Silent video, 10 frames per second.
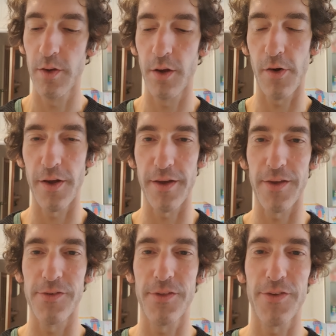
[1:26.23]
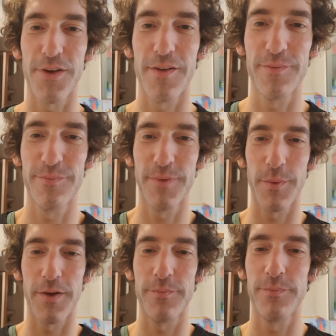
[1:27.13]
Alright guys, that's all. Bye
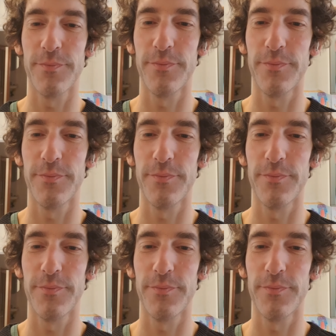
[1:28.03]
bye.